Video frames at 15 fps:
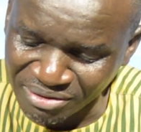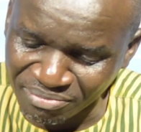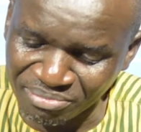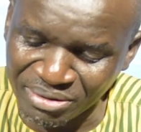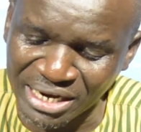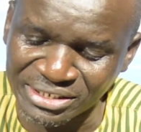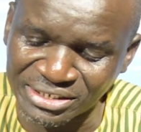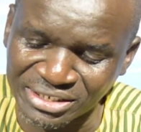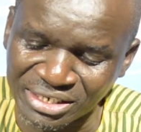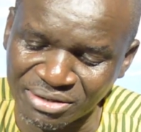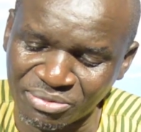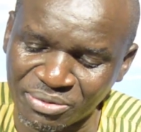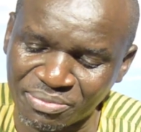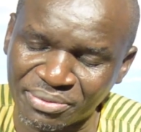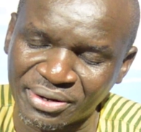mighty
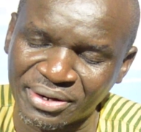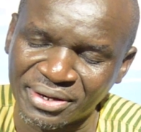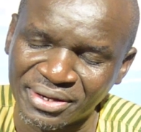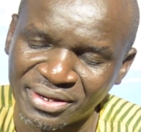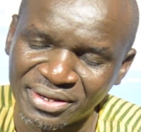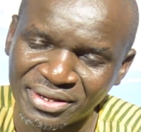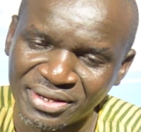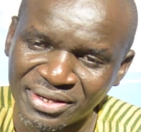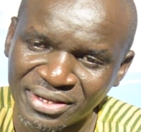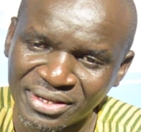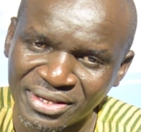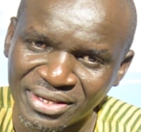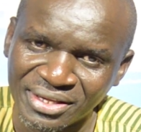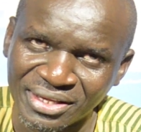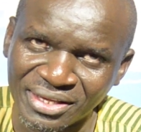
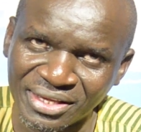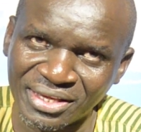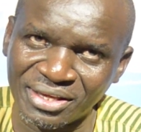name we pray.